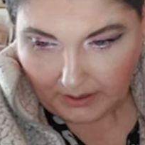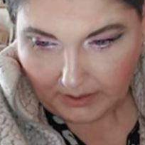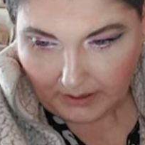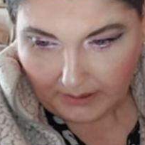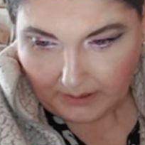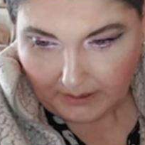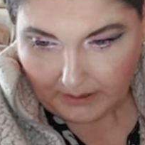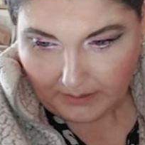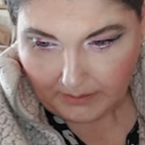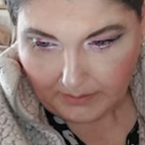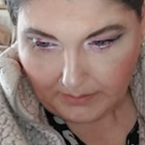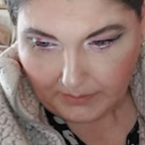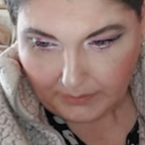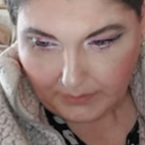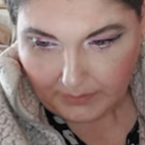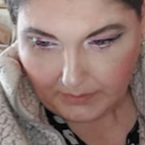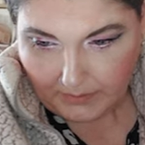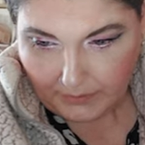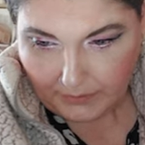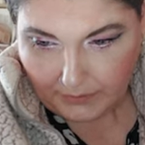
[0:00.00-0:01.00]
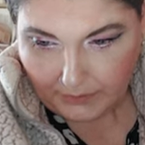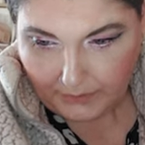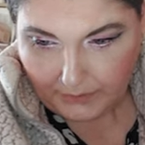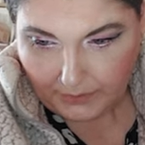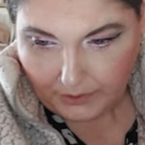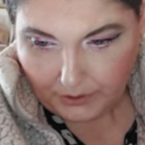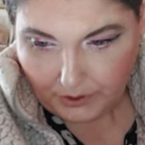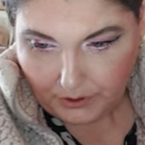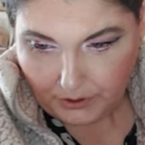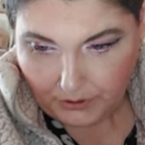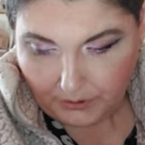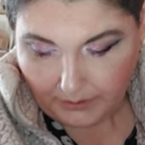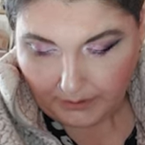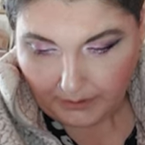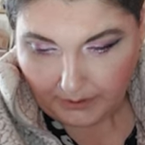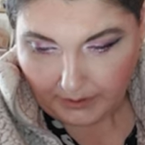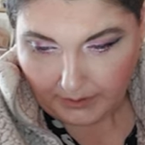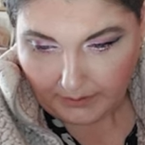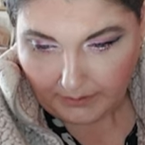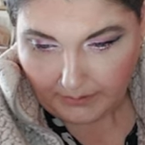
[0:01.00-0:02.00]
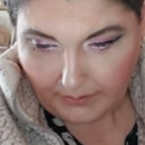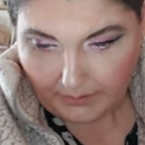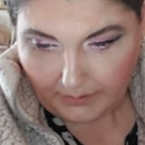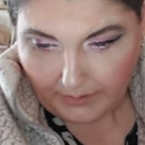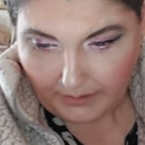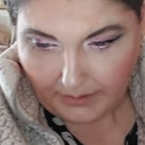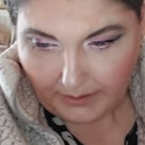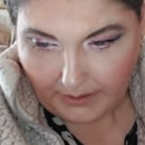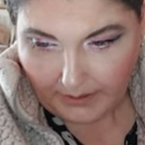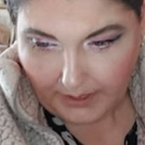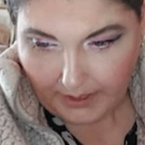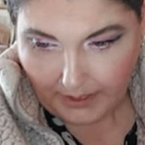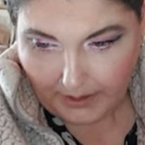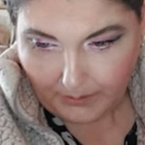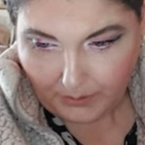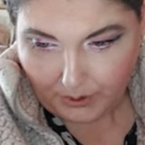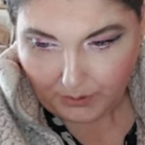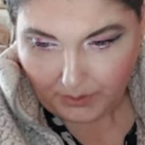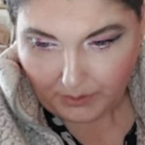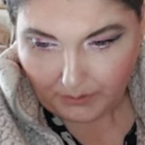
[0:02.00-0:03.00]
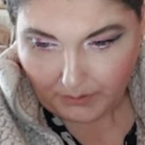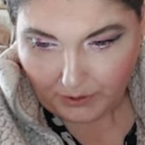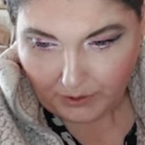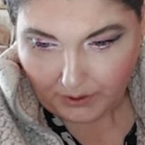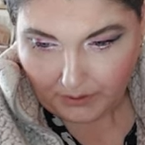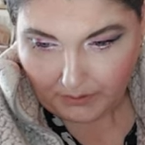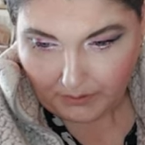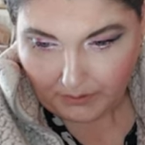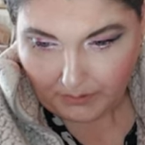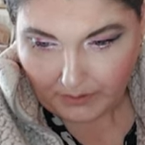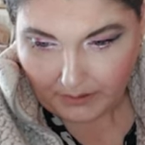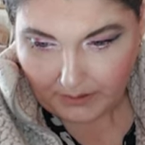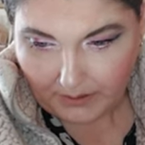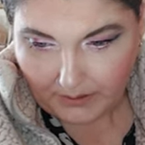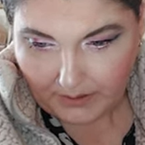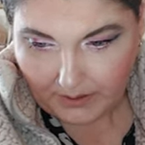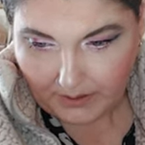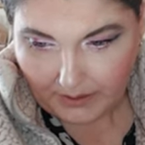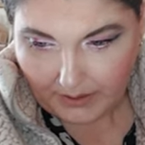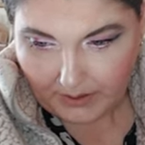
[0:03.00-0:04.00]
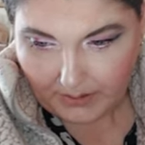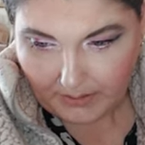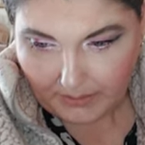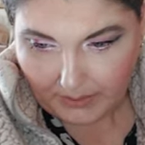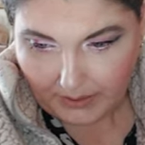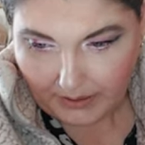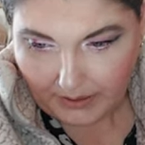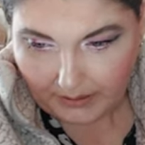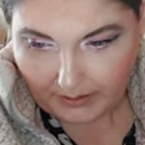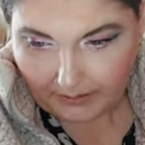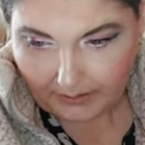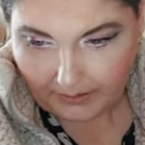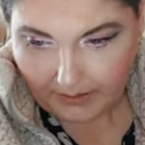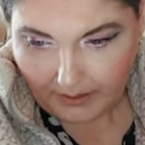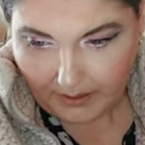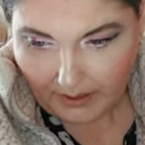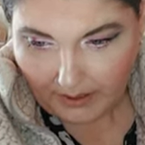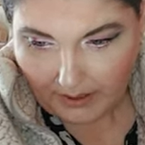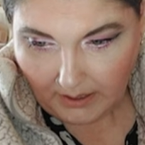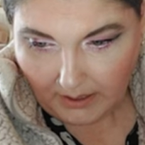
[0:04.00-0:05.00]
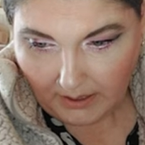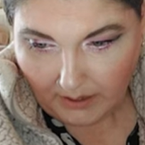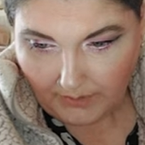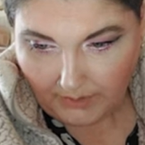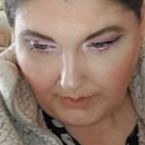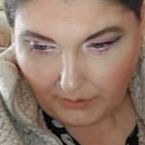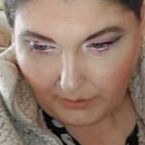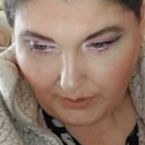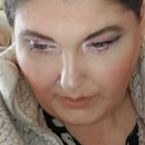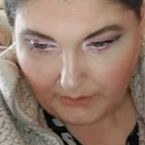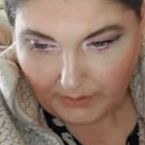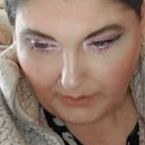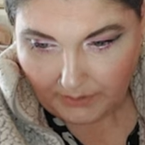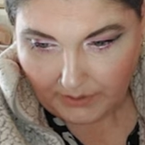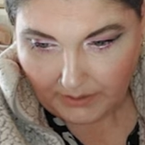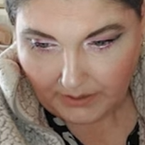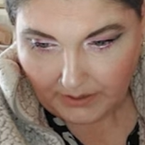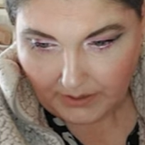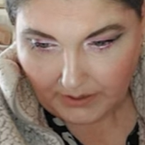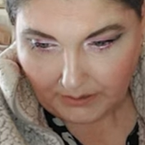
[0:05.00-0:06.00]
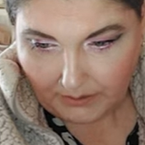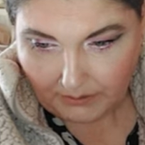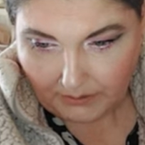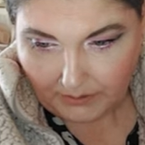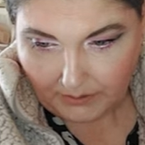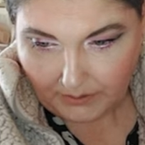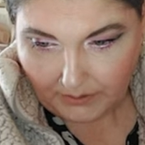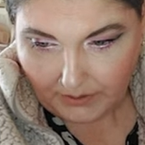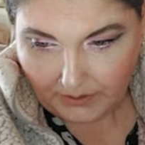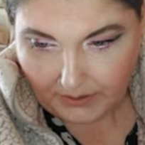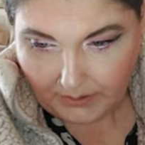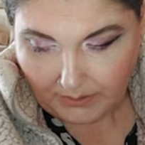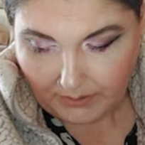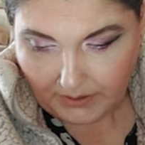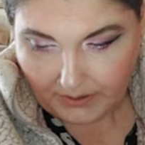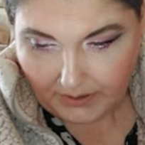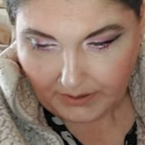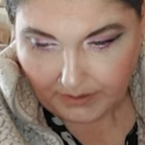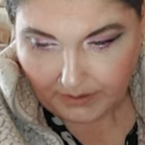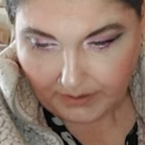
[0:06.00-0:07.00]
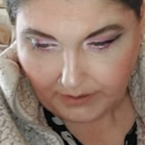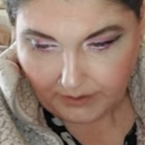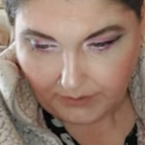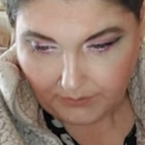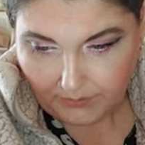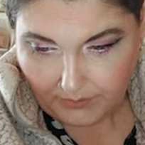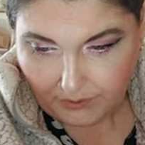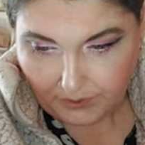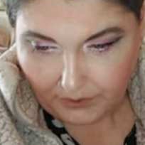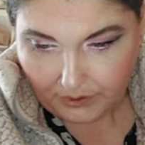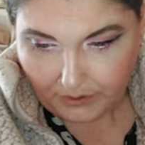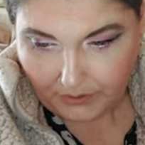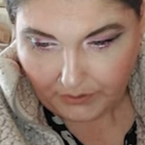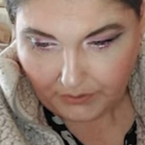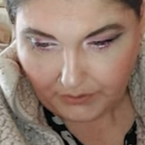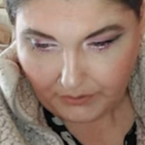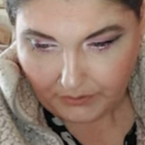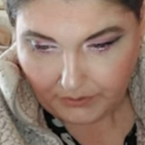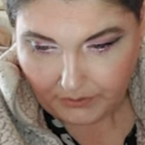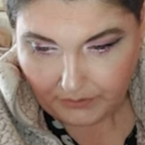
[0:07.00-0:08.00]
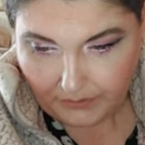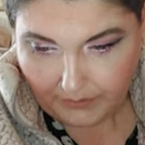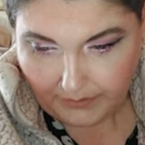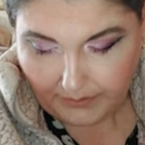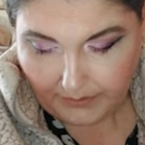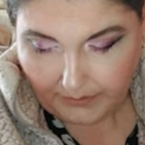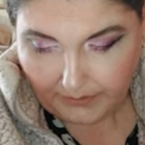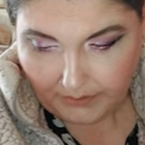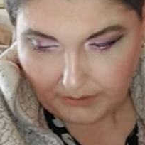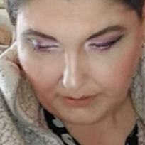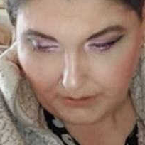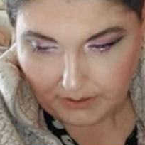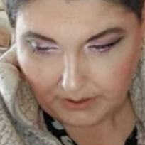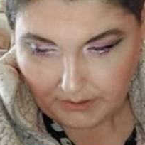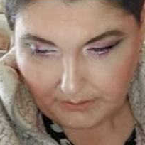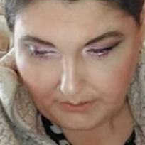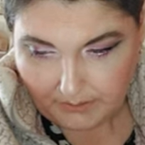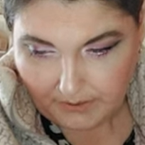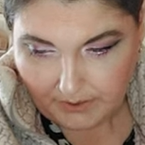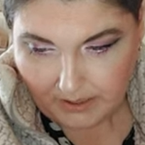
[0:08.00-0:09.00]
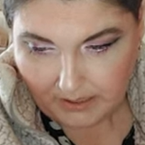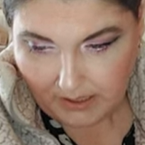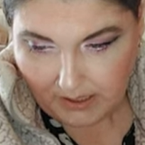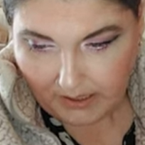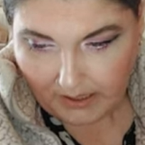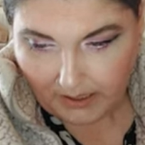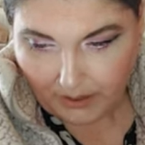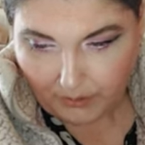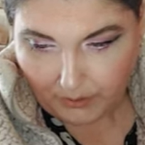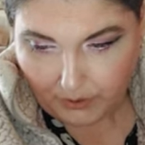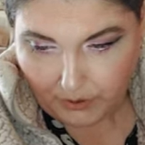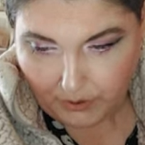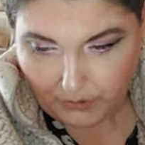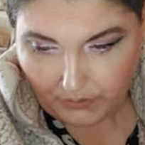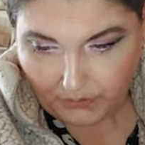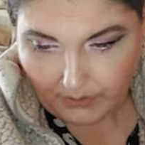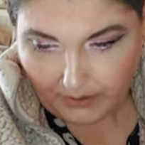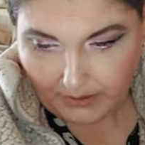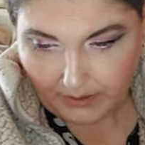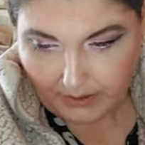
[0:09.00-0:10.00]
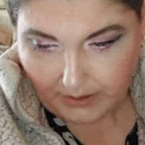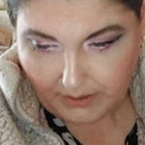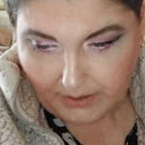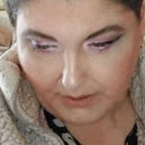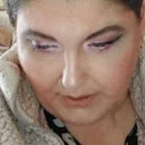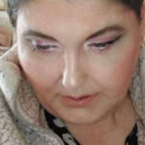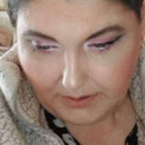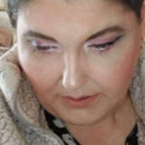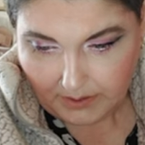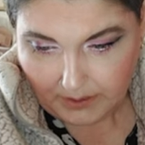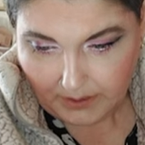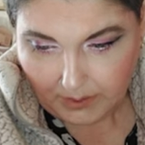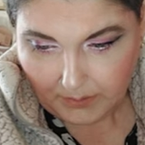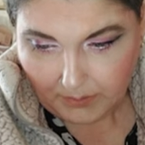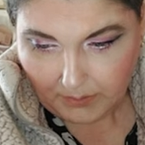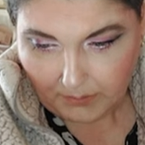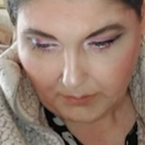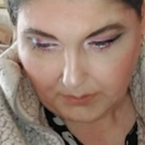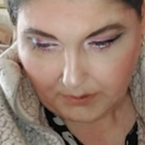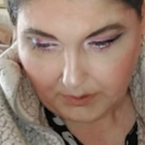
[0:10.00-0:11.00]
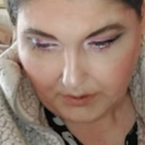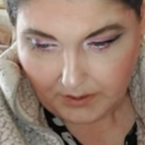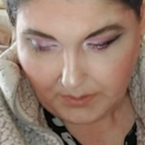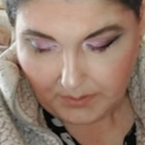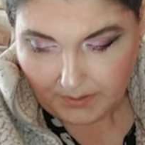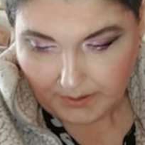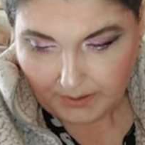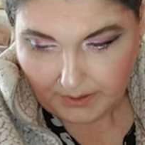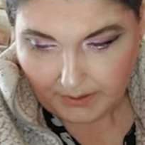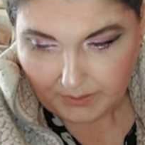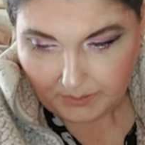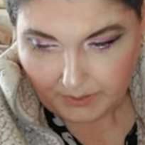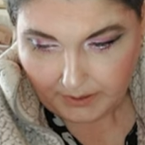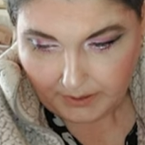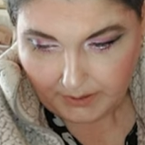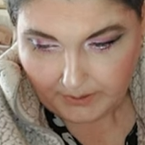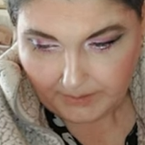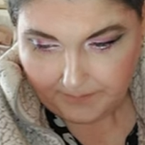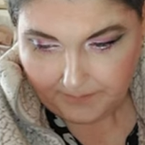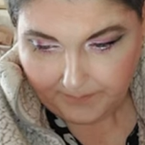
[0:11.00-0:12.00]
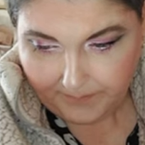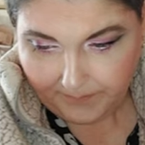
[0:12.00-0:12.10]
To finish, tuck in any of your own hair which may be shown around the sides and back. If your wig feels tight or loose, simply take it off and adjust the 2 Velcro tabs which you'll find next to the label at the back of the wig.